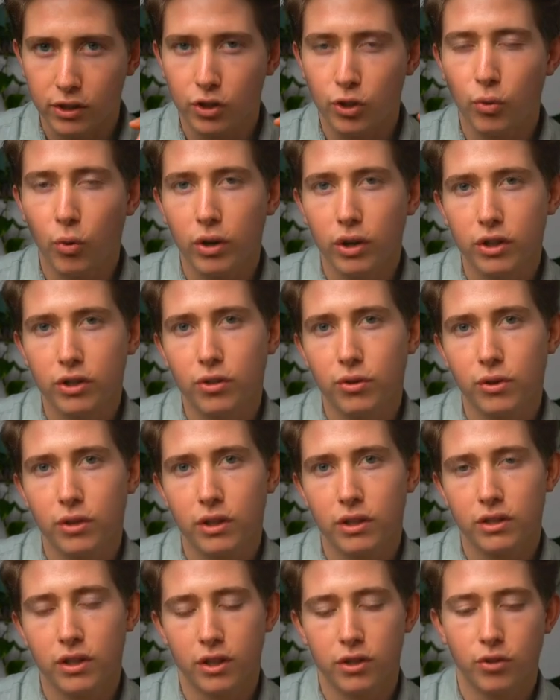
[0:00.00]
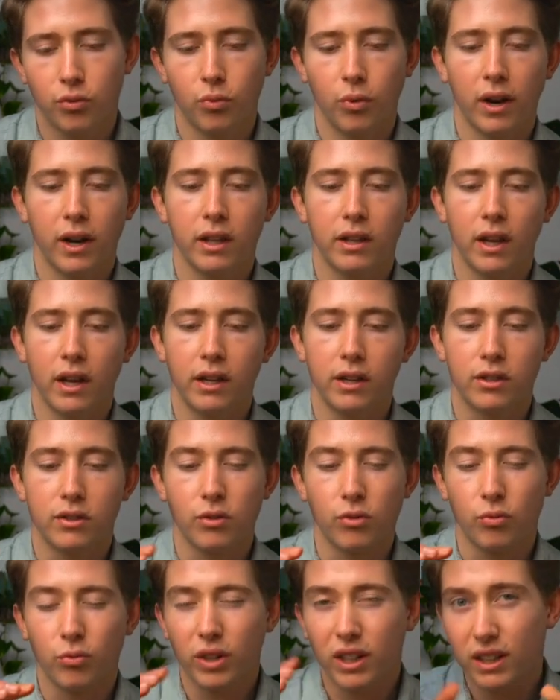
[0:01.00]
want to do it in such a way that is
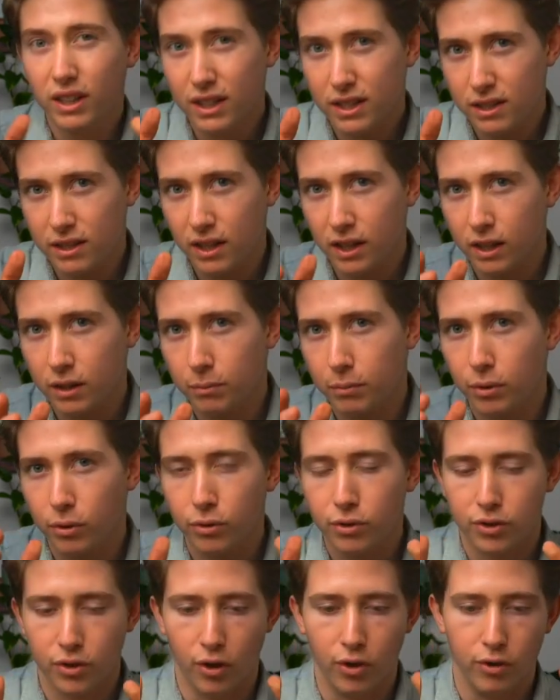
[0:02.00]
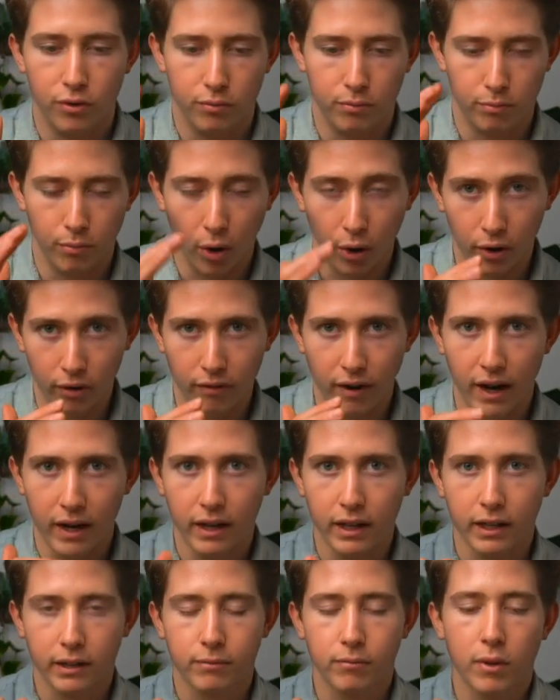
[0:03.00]
realistic but also motivating.